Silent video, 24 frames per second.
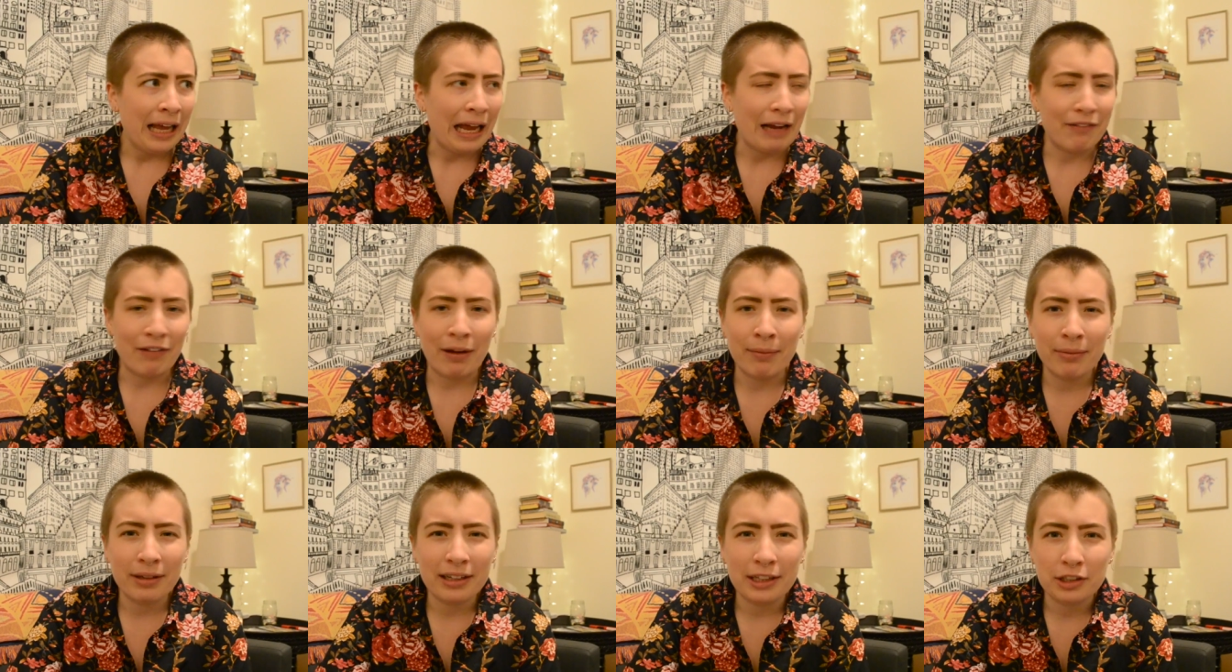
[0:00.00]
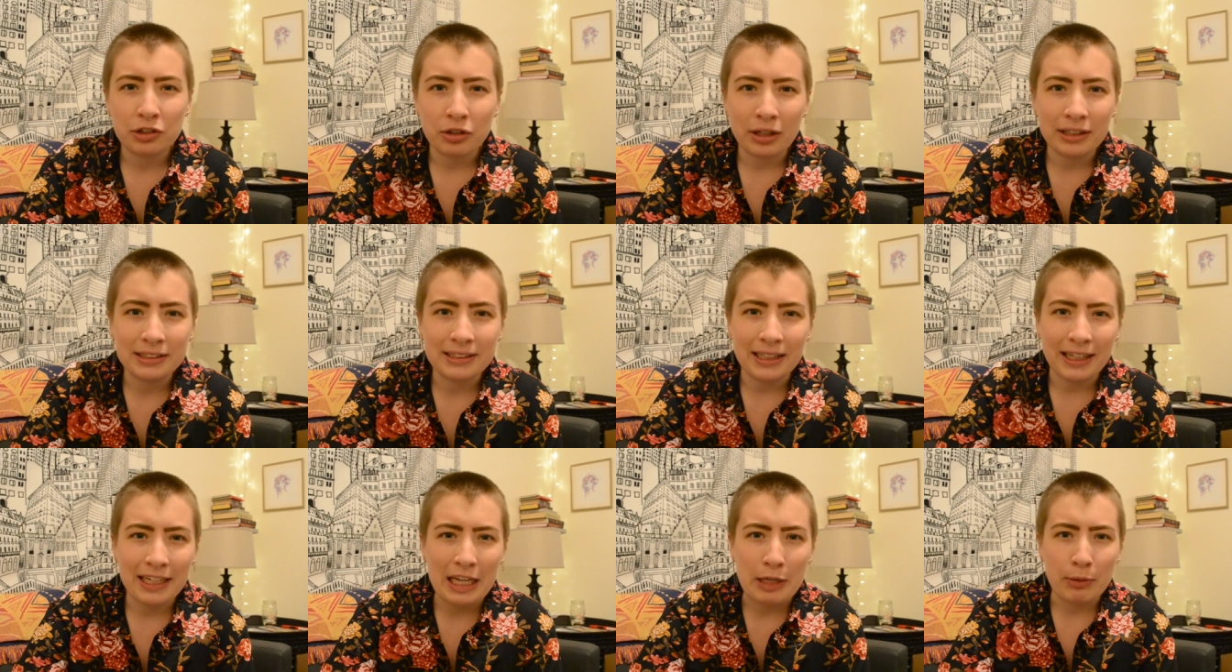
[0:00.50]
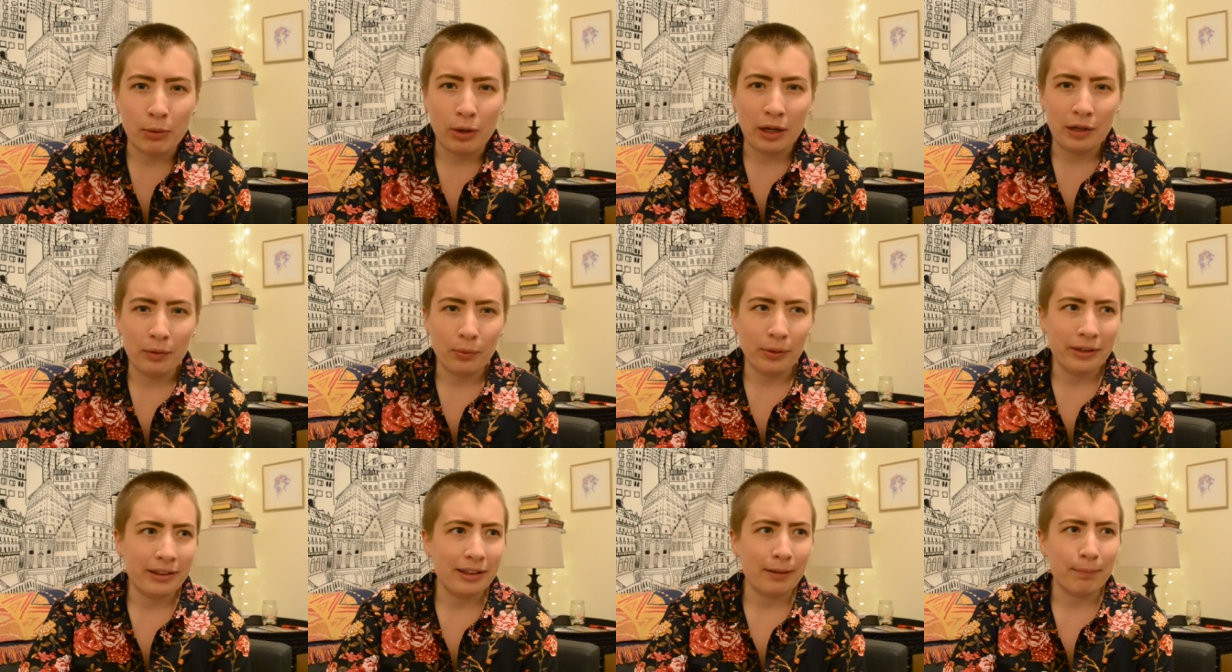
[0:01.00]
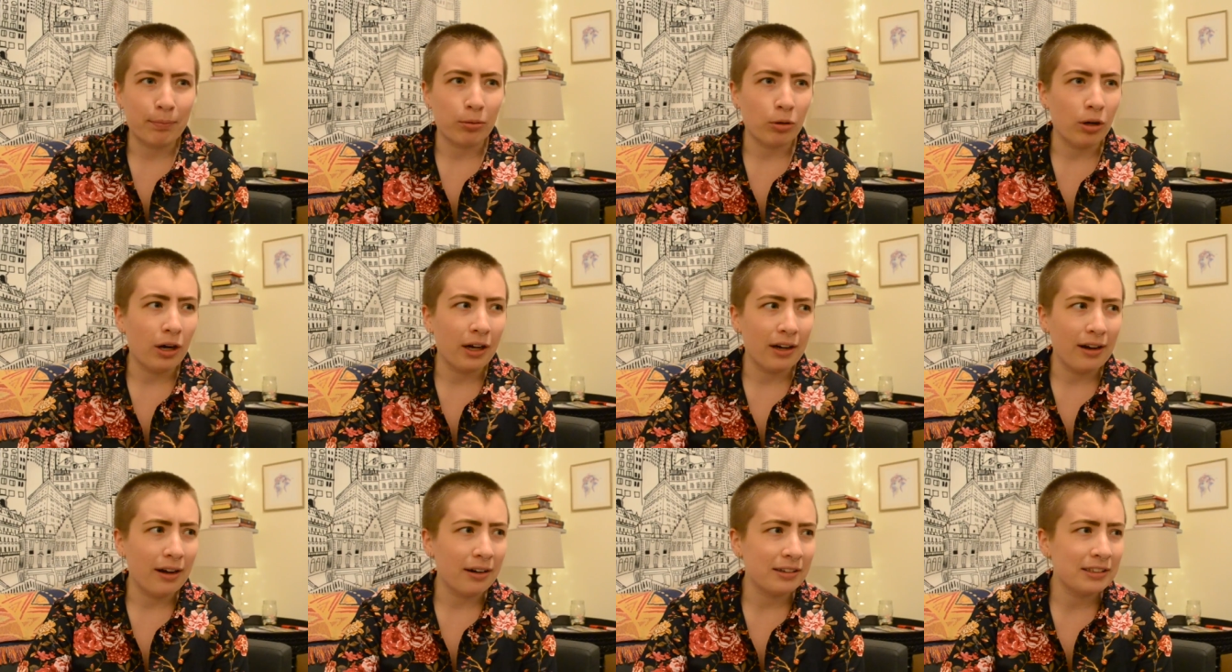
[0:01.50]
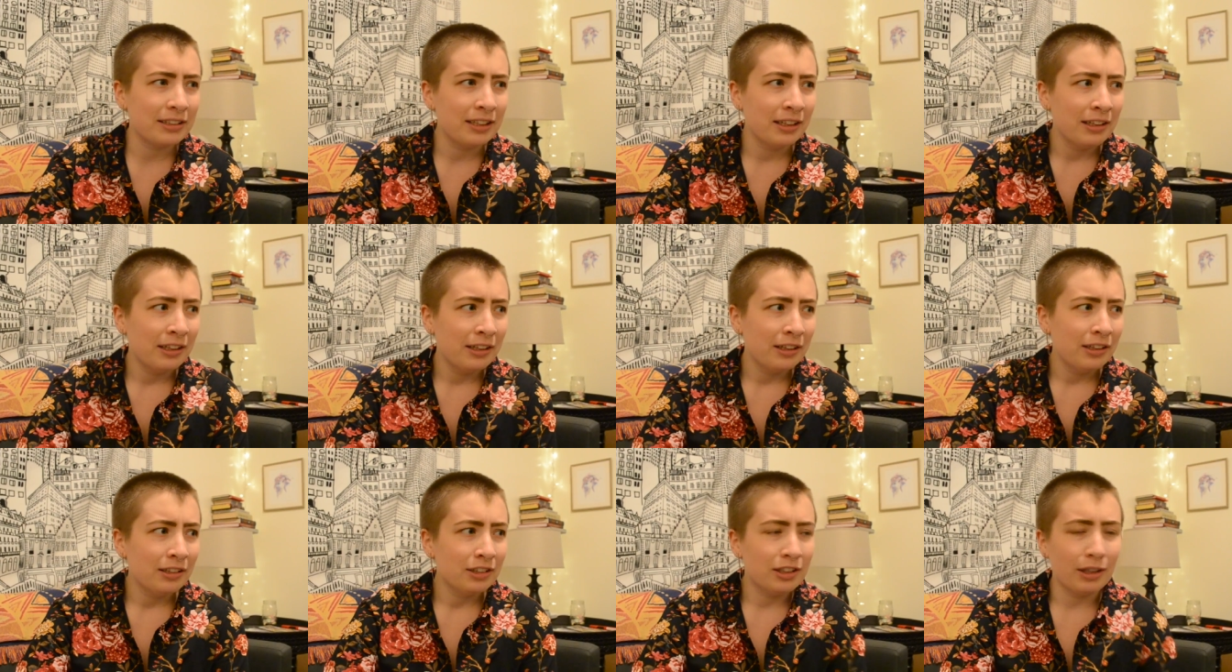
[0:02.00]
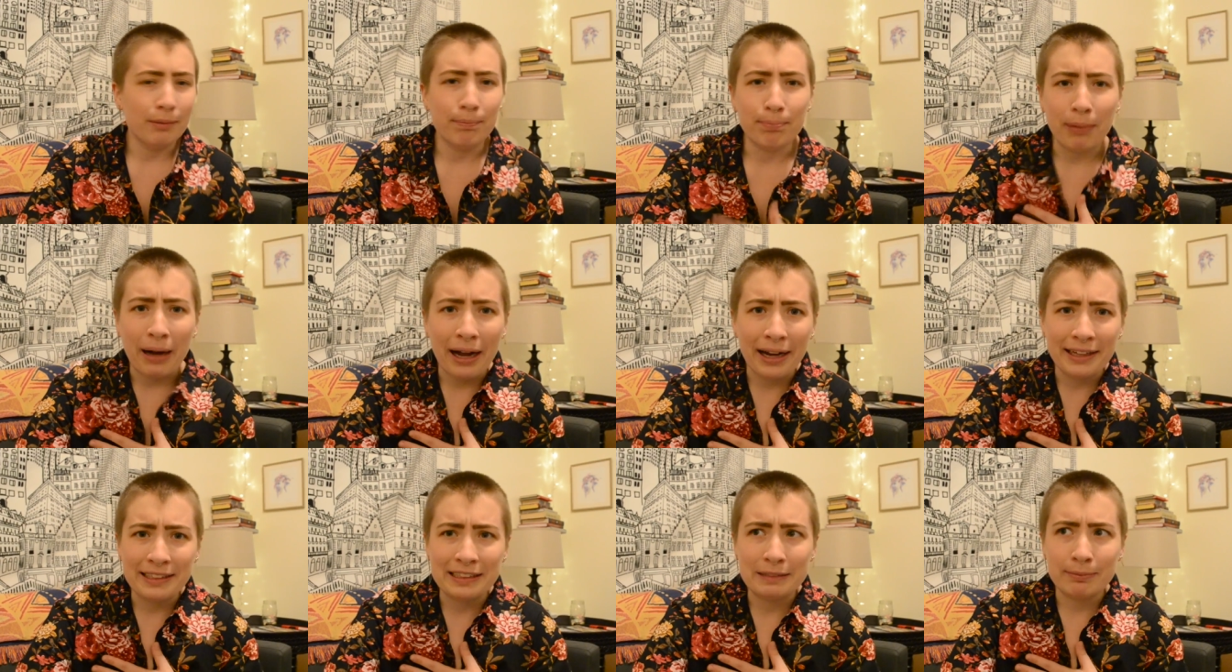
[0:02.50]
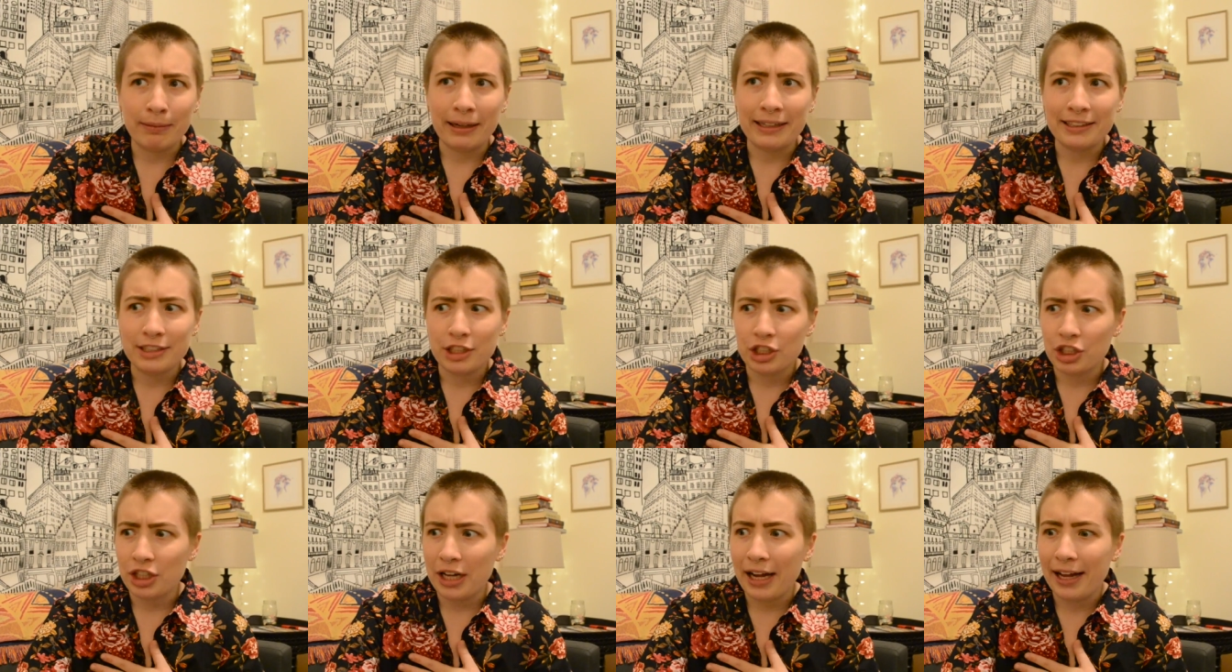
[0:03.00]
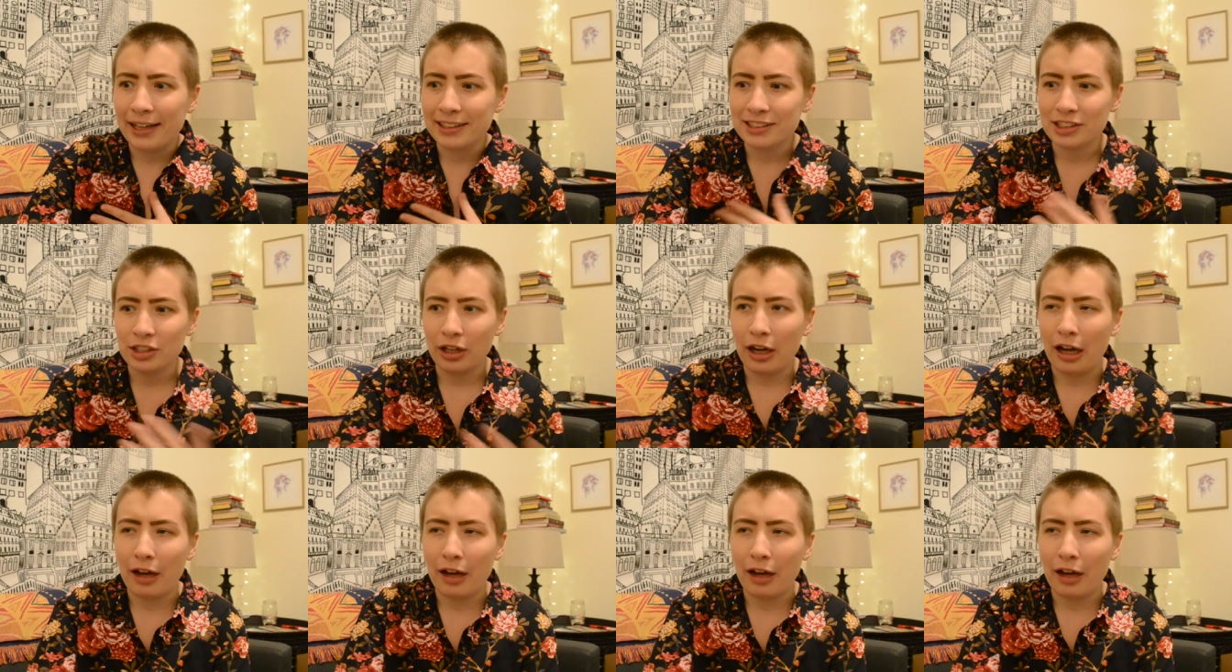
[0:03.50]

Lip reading: if I'm going to trust anyone with a product to bind my chest,